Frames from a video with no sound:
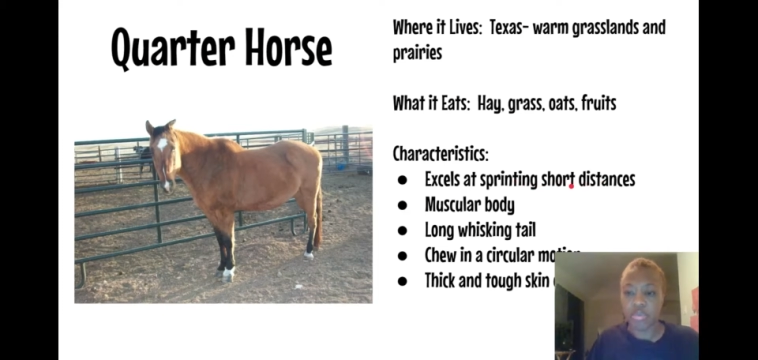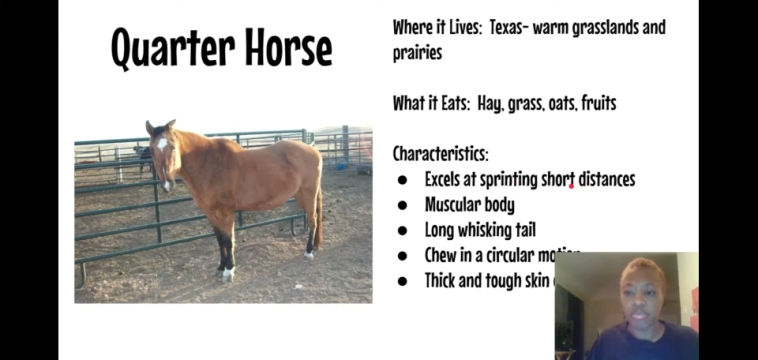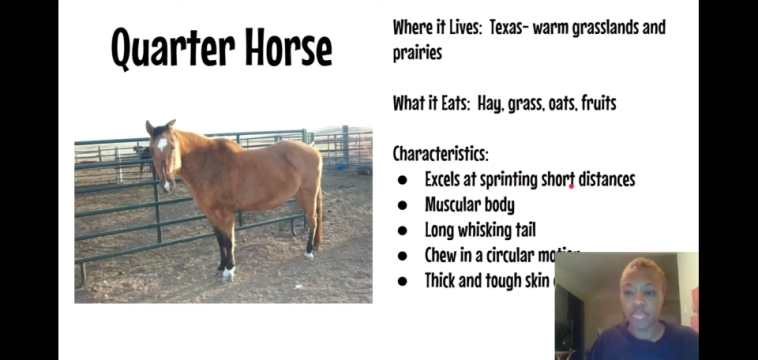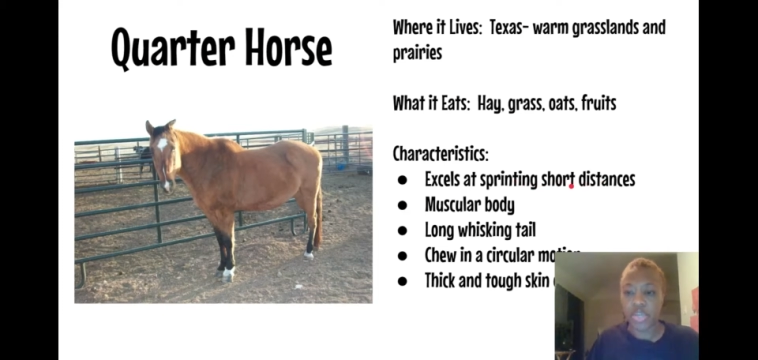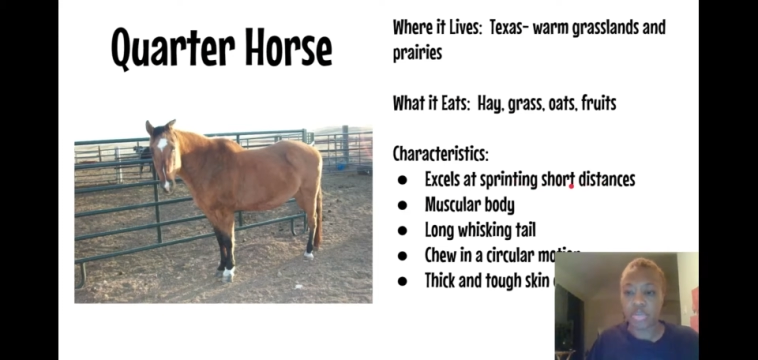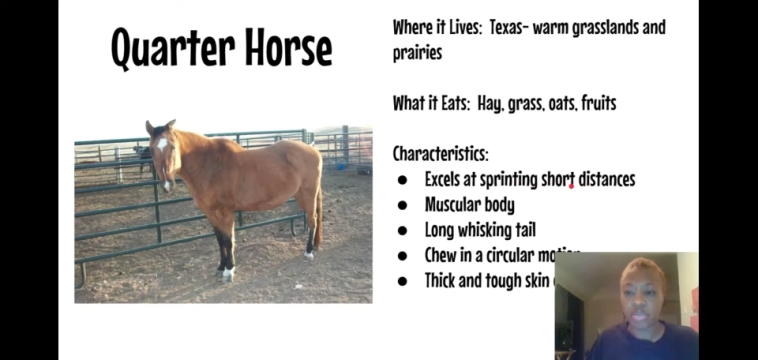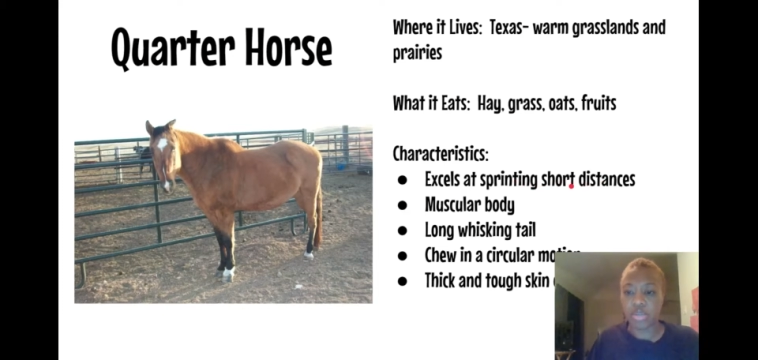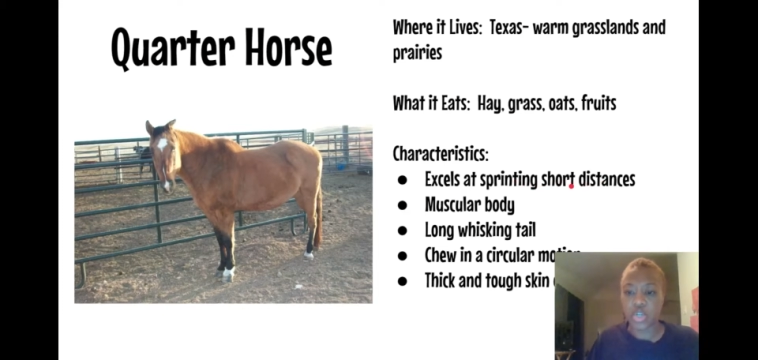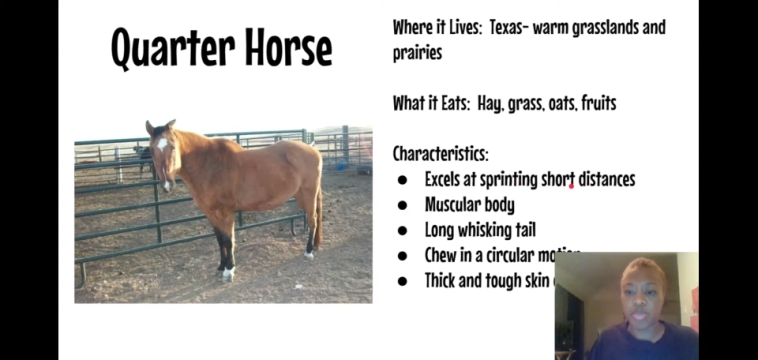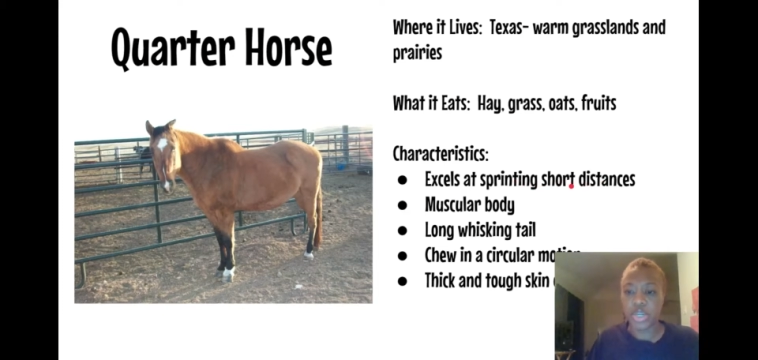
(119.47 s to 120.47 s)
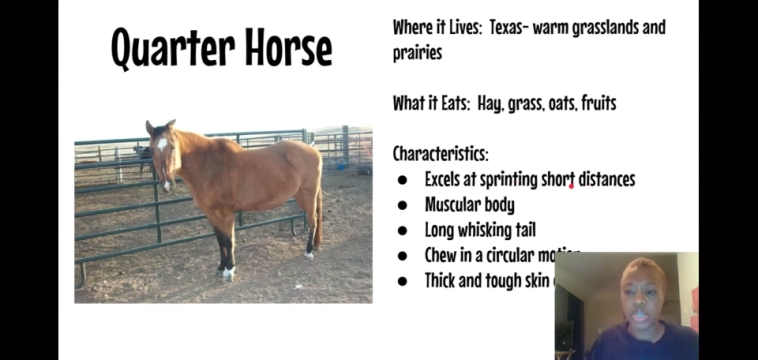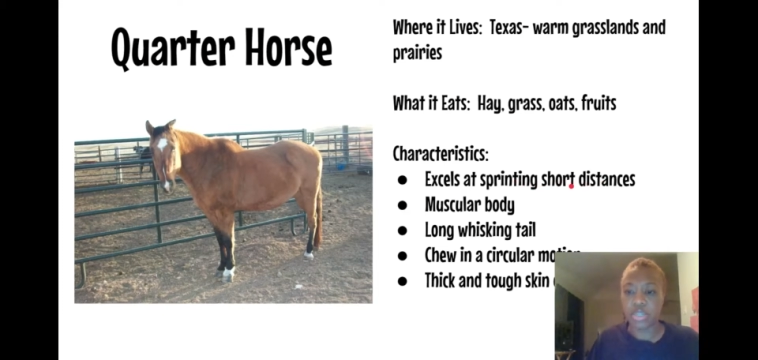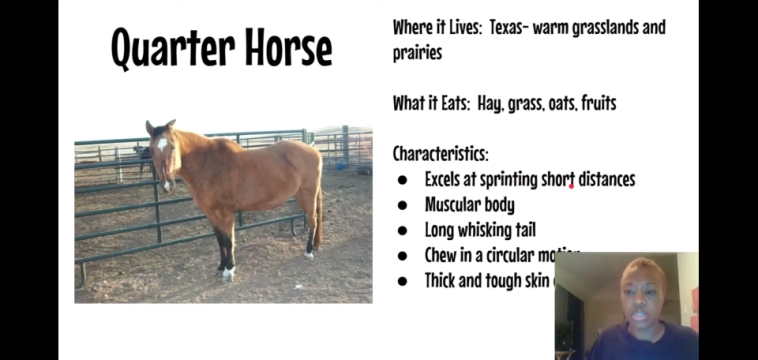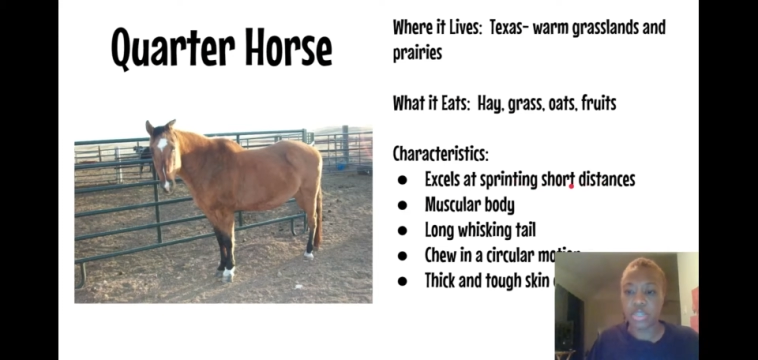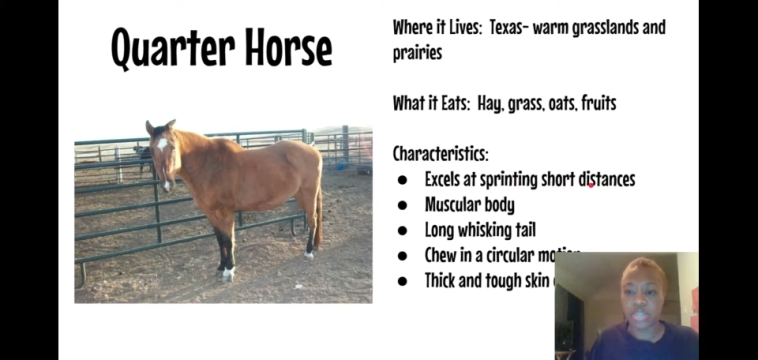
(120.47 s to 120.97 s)
in short periods
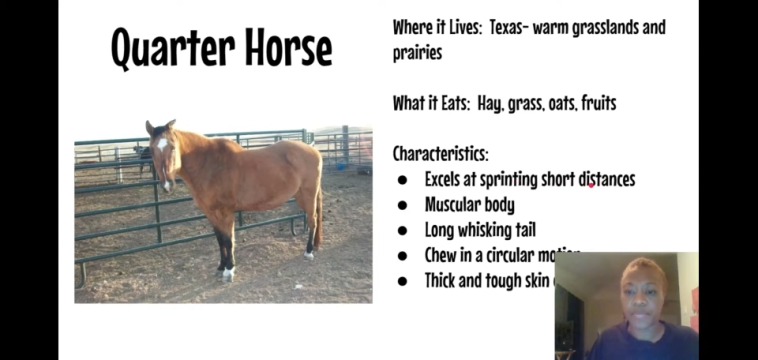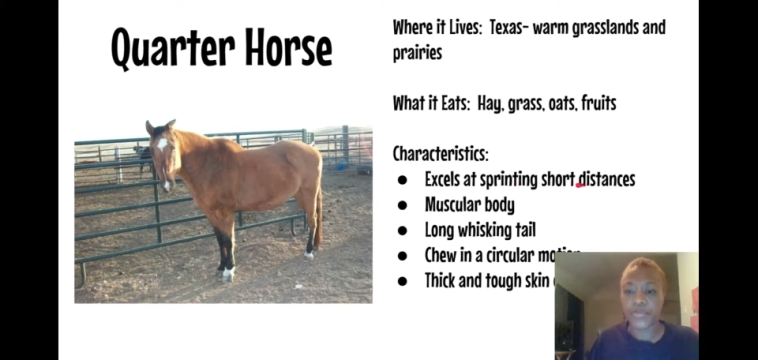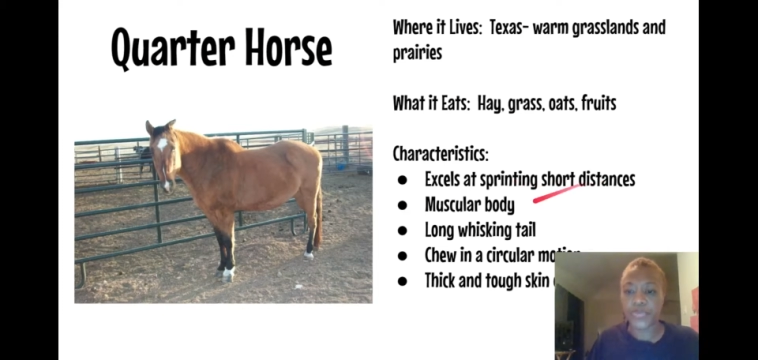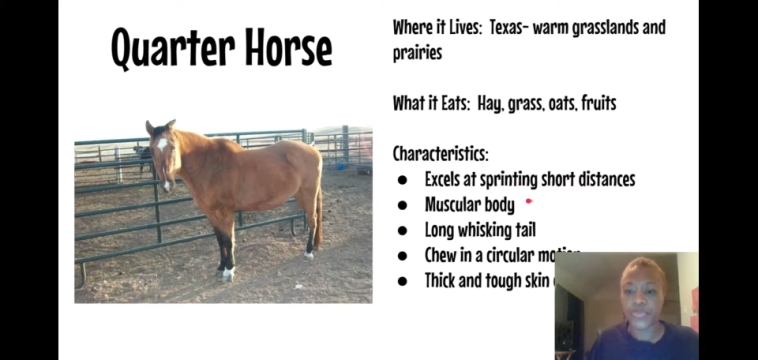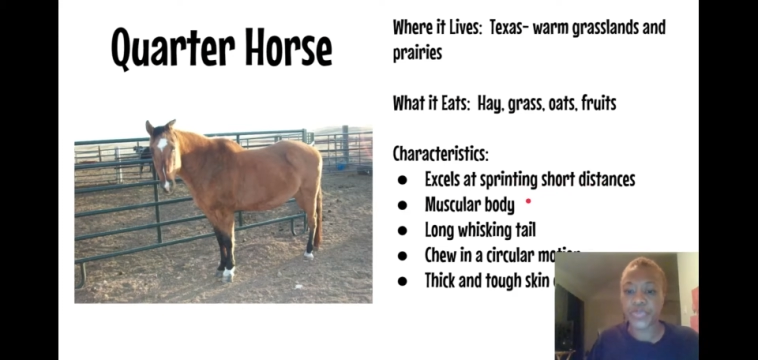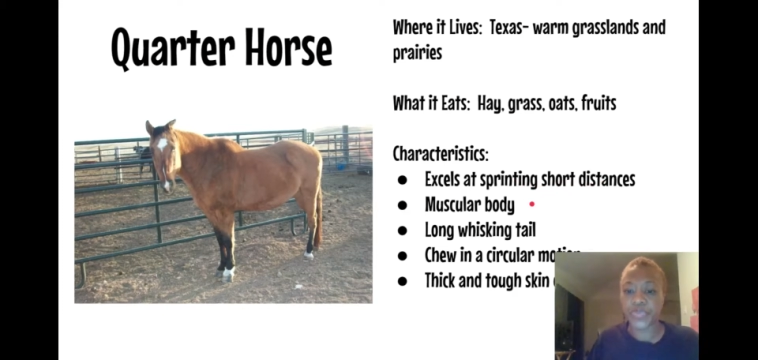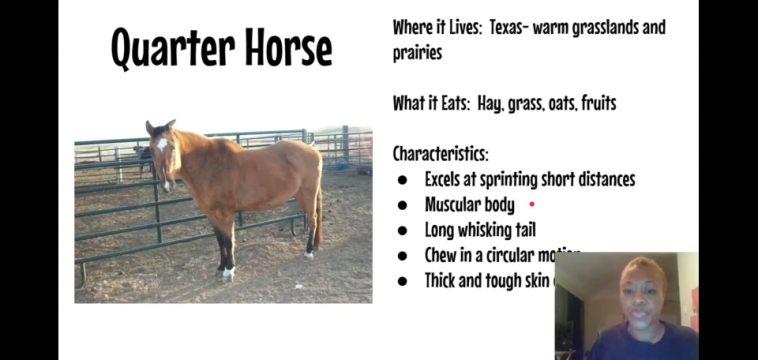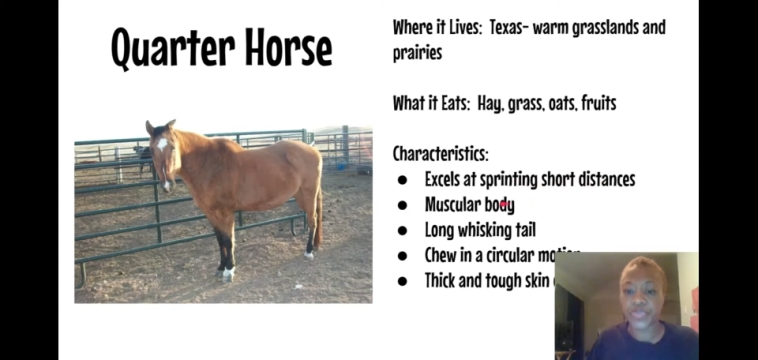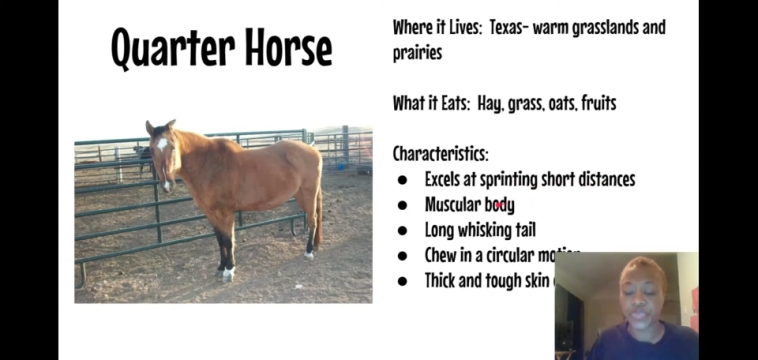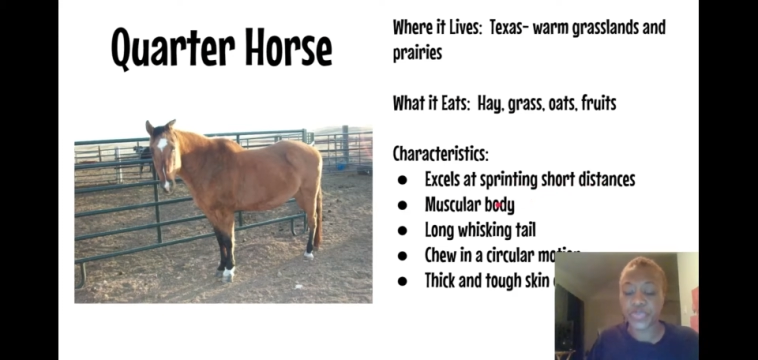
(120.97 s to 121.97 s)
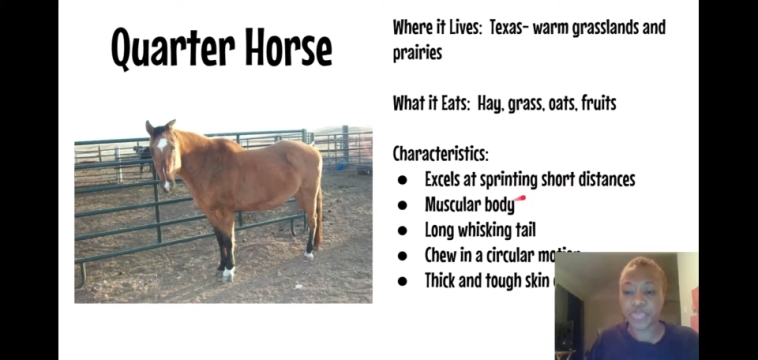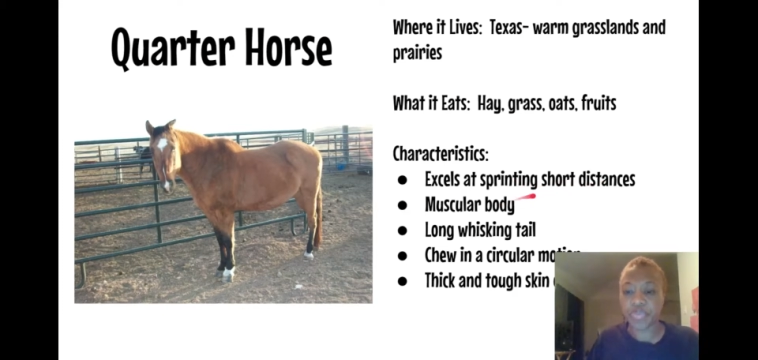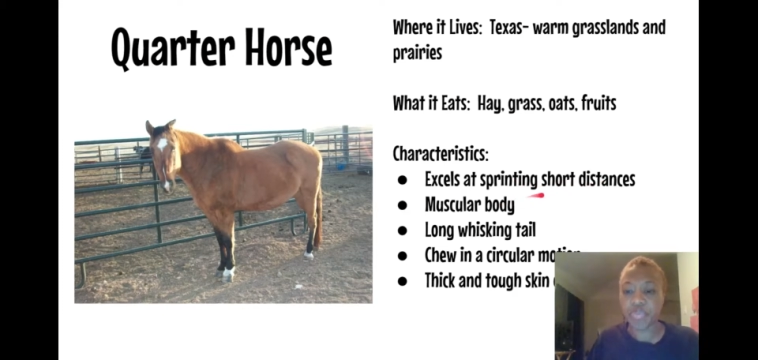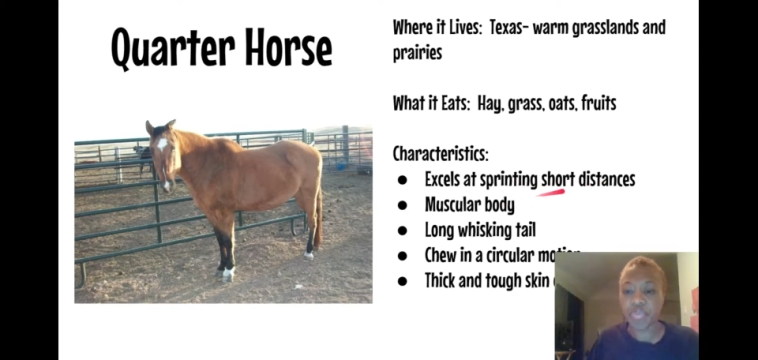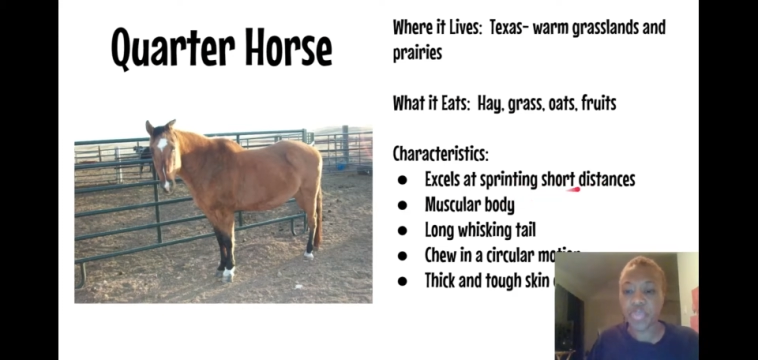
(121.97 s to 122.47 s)
of time.
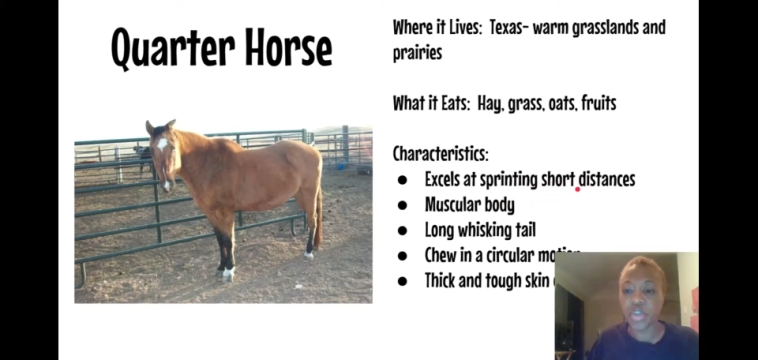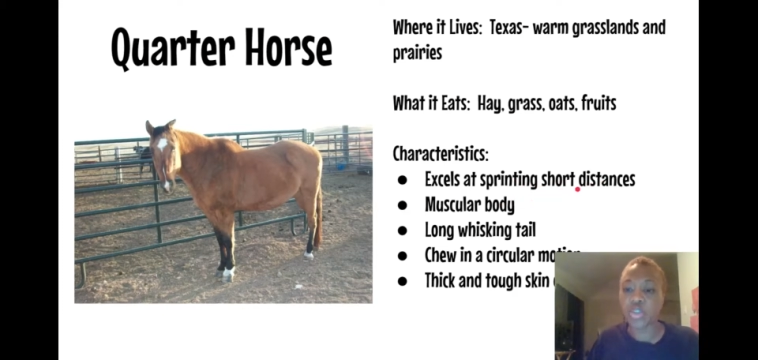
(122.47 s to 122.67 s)
Or